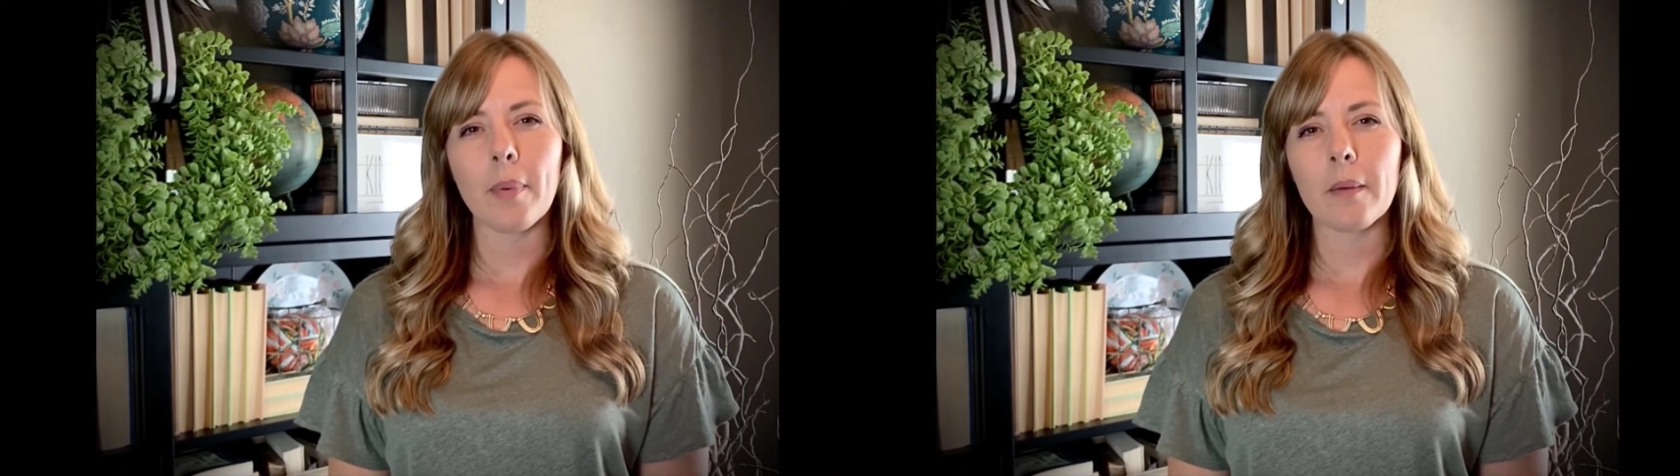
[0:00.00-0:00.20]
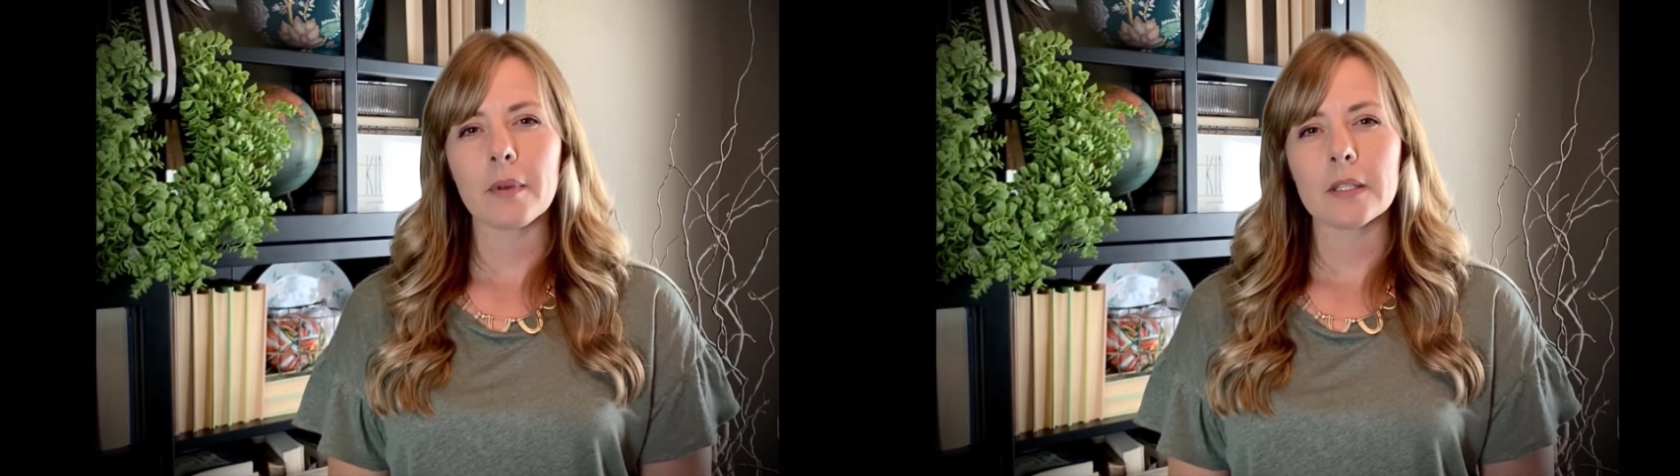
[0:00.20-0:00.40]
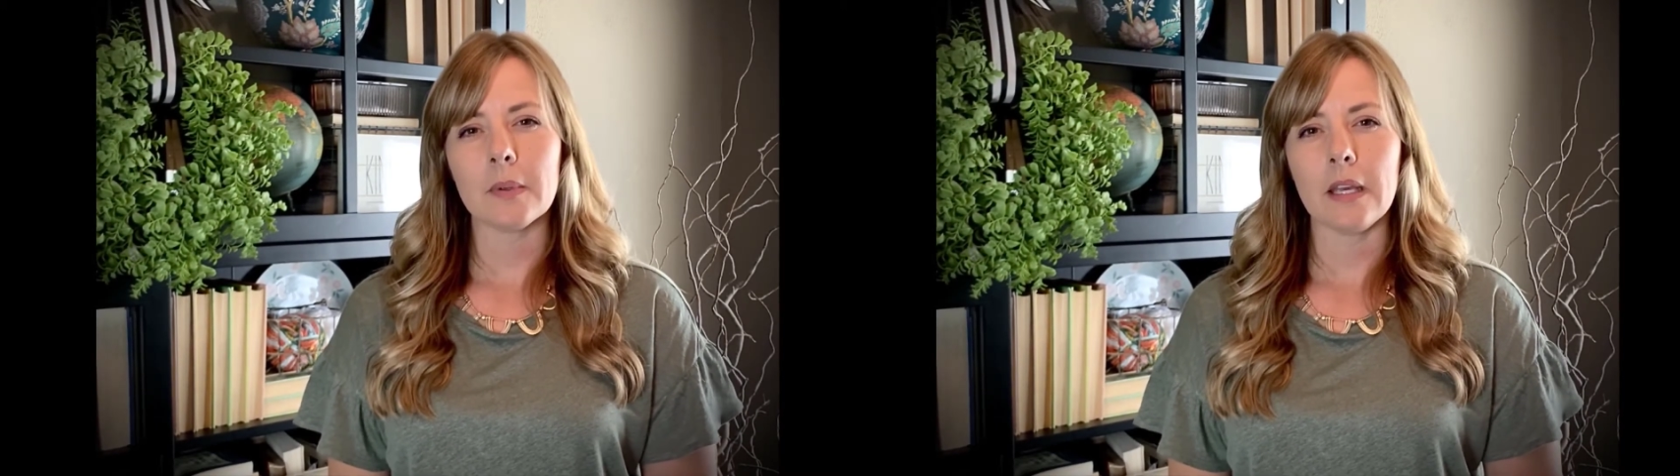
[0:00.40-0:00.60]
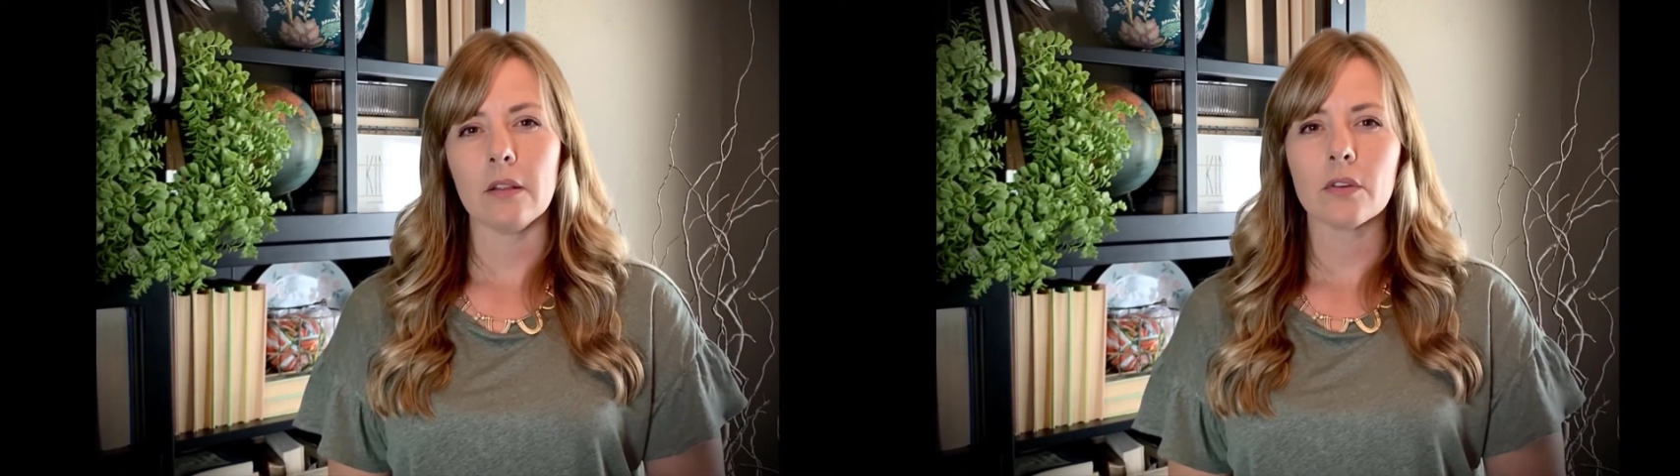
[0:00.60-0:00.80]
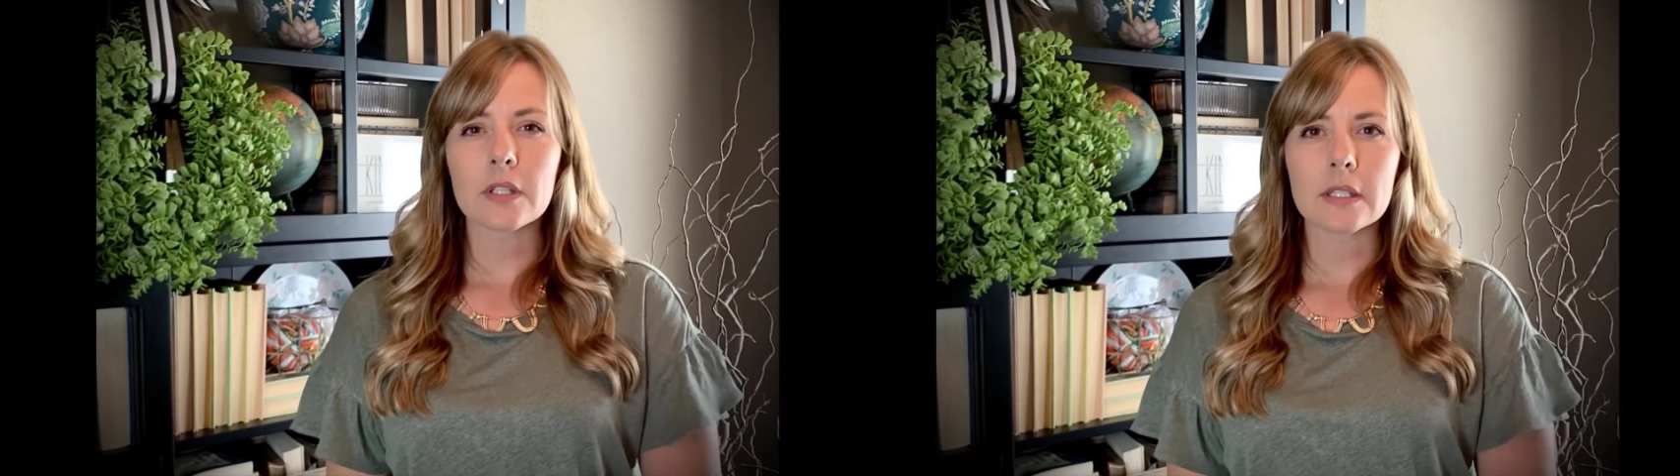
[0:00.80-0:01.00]
public speaking
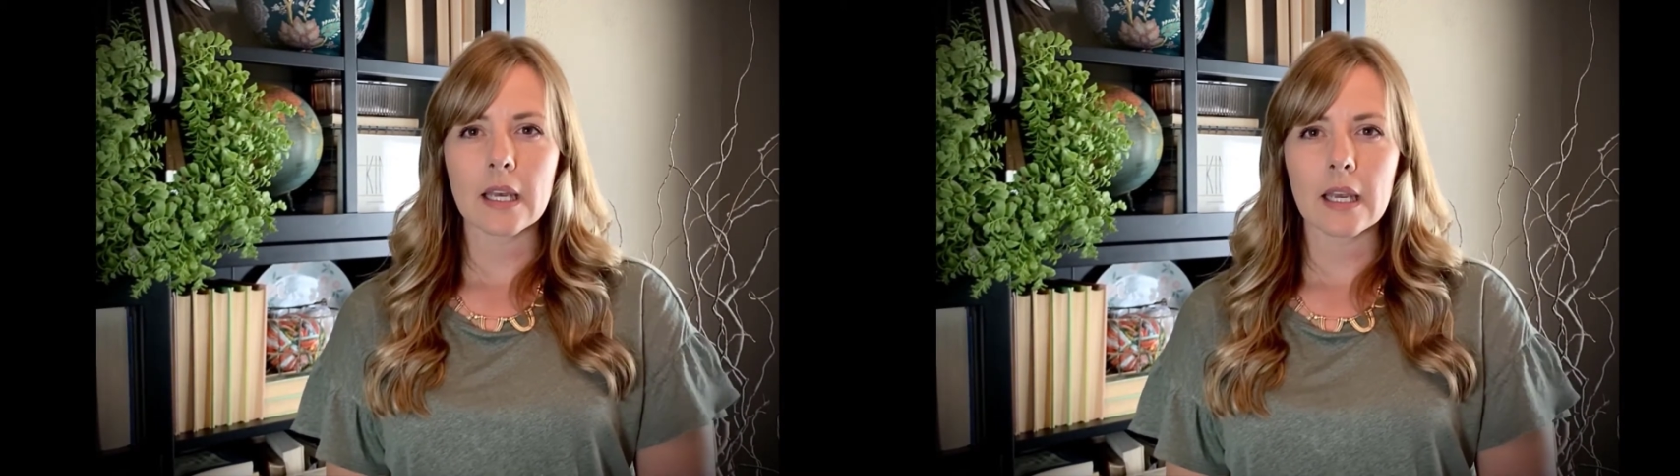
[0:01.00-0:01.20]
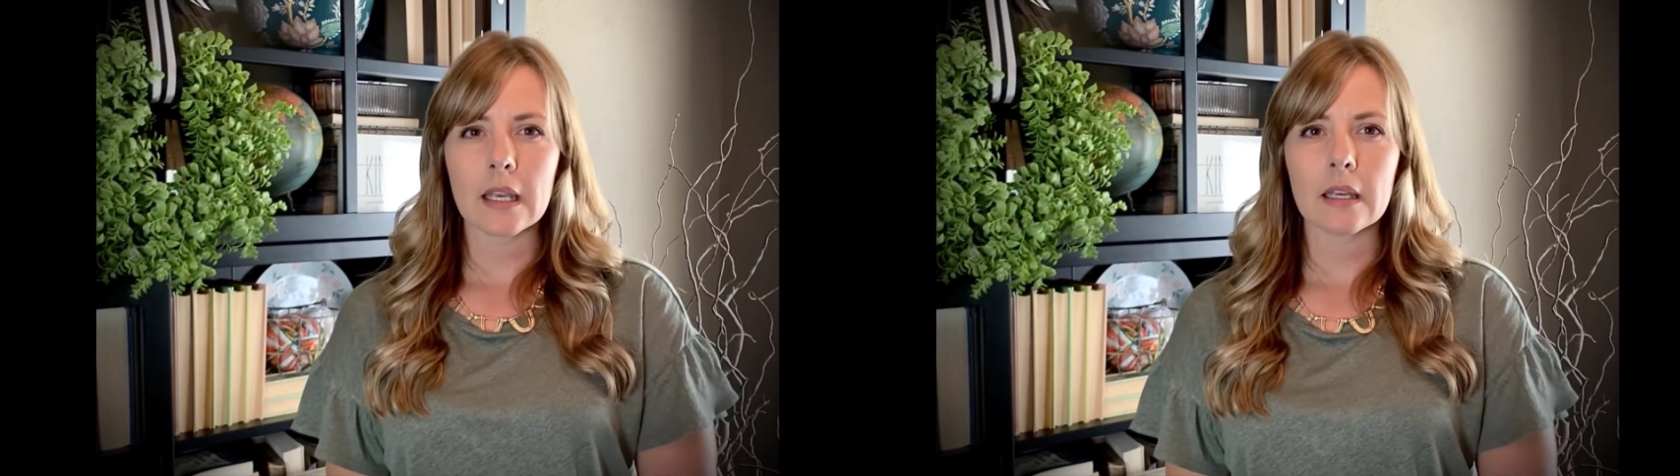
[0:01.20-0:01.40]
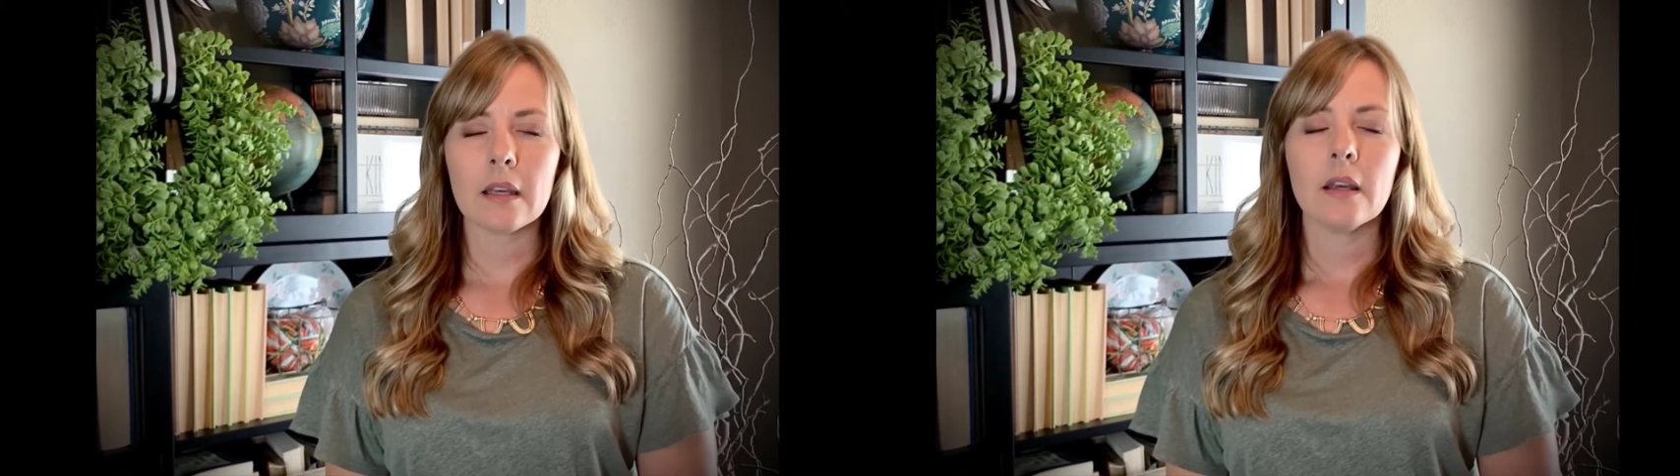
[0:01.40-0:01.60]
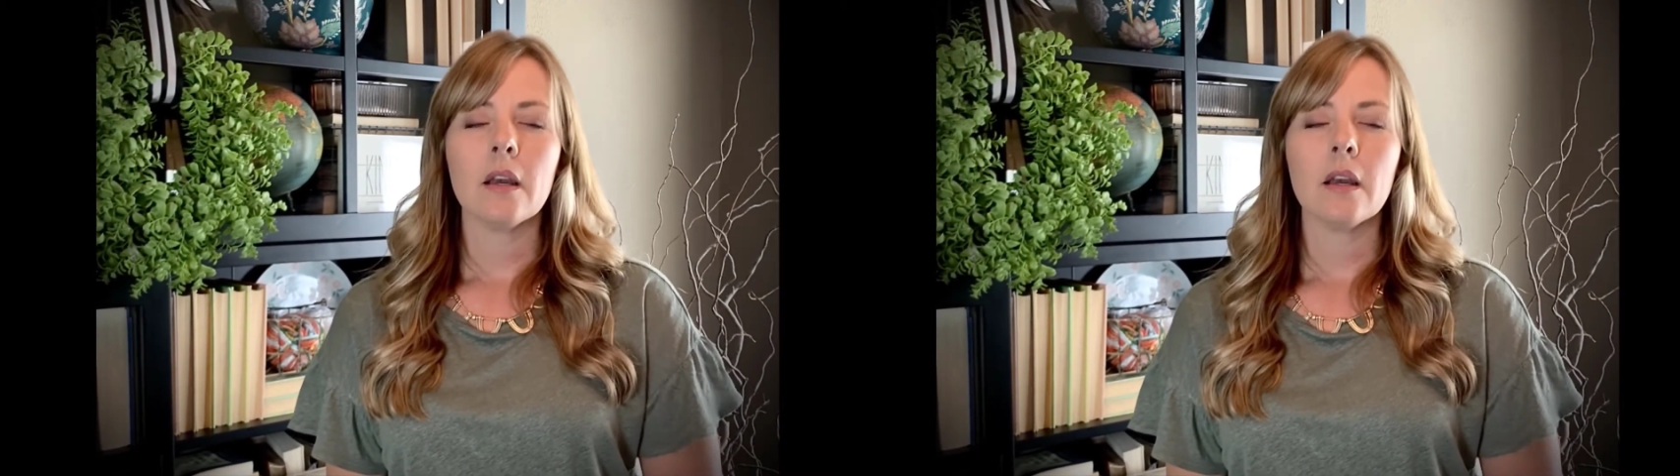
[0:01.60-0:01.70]
looks like,